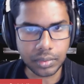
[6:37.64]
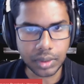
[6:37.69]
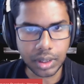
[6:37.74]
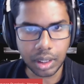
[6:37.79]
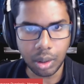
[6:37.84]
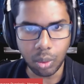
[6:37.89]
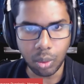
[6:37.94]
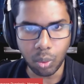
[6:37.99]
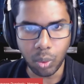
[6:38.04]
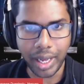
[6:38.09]

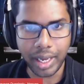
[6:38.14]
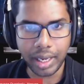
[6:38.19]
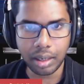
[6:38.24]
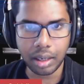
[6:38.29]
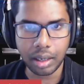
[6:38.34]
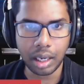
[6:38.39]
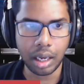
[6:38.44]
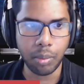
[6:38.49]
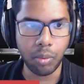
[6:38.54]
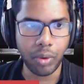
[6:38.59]
why
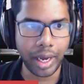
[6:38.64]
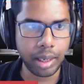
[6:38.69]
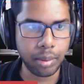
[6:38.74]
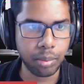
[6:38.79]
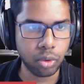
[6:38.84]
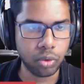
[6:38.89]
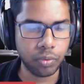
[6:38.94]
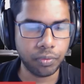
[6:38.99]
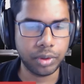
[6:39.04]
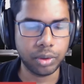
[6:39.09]

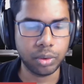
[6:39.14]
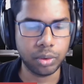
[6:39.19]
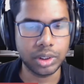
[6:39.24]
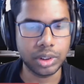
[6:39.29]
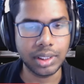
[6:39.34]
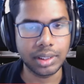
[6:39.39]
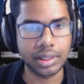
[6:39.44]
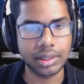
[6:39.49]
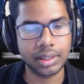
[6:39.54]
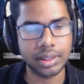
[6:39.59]
move to
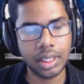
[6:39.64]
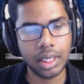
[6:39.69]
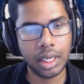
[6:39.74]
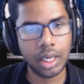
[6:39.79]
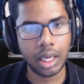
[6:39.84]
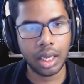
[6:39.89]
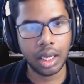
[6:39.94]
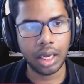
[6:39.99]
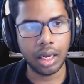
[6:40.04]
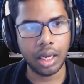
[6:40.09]
this?
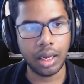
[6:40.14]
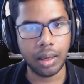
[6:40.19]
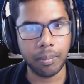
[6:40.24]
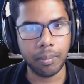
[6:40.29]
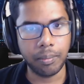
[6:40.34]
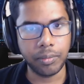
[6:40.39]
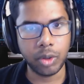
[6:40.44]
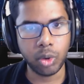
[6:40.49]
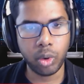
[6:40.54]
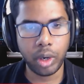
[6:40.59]

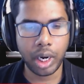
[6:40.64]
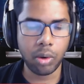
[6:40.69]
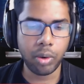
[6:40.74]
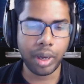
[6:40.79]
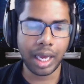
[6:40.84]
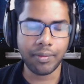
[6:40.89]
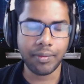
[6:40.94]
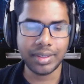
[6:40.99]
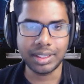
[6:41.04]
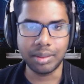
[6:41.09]
You now
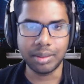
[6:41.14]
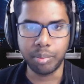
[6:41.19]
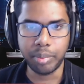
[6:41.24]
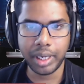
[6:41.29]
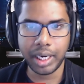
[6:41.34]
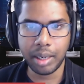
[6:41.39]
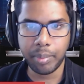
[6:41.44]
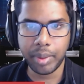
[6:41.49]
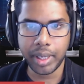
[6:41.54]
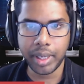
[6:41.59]
have a
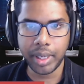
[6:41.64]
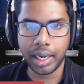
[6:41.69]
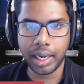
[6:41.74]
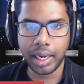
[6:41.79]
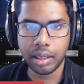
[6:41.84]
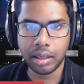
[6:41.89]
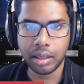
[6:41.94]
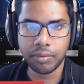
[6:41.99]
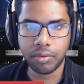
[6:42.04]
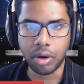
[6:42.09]
simple API
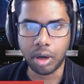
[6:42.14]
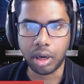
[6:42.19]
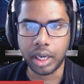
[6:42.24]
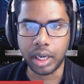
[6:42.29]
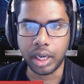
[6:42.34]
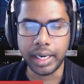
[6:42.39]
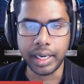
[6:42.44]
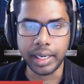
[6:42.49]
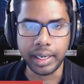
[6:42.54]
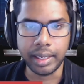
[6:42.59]
layer for
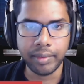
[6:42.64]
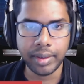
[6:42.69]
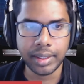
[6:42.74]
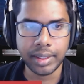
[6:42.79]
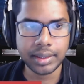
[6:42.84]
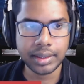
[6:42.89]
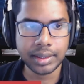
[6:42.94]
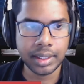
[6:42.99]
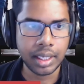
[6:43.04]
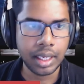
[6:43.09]
creating
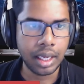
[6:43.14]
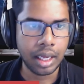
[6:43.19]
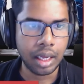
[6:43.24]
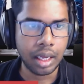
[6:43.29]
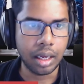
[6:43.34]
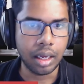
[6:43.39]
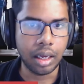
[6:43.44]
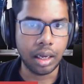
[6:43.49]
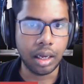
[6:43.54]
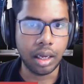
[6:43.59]
events.
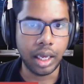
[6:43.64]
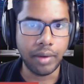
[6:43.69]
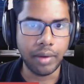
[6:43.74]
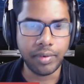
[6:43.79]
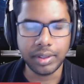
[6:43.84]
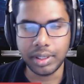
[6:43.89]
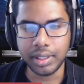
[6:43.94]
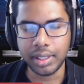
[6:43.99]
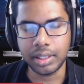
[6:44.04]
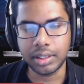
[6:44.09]

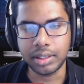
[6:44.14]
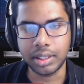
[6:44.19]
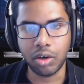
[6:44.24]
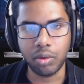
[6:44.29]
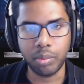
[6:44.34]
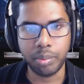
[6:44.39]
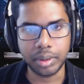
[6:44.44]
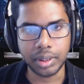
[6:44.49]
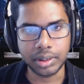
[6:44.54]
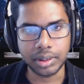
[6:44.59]
Everything is now
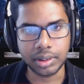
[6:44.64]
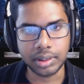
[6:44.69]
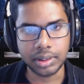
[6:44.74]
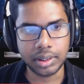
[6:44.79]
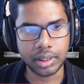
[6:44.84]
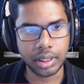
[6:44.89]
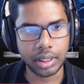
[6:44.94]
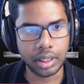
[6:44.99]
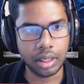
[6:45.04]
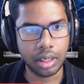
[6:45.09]

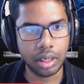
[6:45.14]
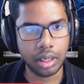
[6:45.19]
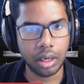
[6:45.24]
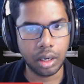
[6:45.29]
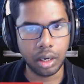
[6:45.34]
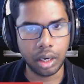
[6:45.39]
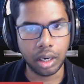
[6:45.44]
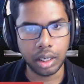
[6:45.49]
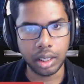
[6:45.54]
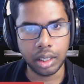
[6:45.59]
persisted
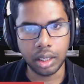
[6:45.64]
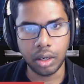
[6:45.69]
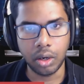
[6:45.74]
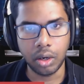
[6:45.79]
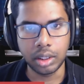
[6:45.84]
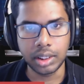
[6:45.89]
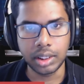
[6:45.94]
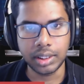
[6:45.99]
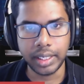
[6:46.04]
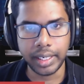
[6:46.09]
on
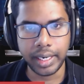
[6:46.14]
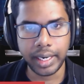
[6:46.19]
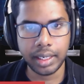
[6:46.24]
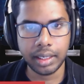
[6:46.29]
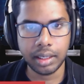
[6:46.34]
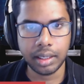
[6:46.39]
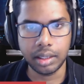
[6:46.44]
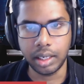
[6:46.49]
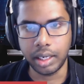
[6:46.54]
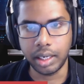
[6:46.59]

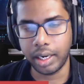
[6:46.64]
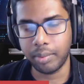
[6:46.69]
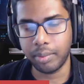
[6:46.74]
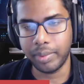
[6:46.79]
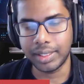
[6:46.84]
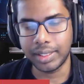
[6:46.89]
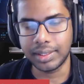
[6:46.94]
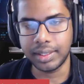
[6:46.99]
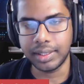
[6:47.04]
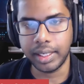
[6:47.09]
state, the
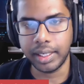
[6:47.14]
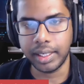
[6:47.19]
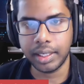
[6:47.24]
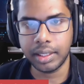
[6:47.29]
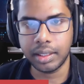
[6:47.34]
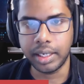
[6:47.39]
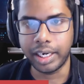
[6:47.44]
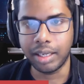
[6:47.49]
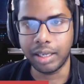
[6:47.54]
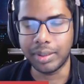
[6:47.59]

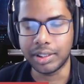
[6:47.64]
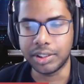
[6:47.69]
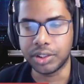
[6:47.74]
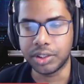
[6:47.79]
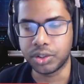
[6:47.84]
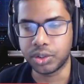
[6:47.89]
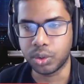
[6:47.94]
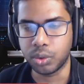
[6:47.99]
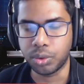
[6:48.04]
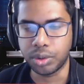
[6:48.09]
database
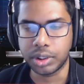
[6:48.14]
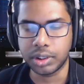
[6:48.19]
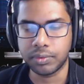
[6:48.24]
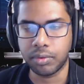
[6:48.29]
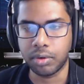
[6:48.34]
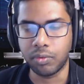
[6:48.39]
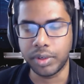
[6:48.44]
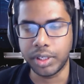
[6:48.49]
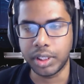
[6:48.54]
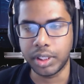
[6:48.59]
source
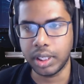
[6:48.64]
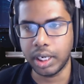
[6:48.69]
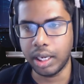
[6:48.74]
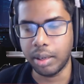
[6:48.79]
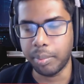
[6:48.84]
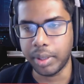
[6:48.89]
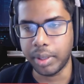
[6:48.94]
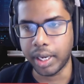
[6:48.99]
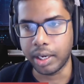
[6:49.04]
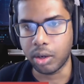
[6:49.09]
for which
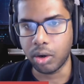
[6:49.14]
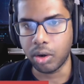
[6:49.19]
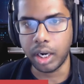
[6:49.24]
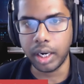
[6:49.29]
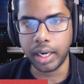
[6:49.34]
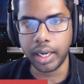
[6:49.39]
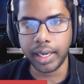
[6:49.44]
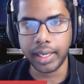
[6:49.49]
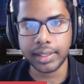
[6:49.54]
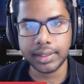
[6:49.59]
API
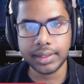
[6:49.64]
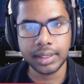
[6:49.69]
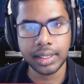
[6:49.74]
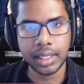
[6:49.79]
contacts,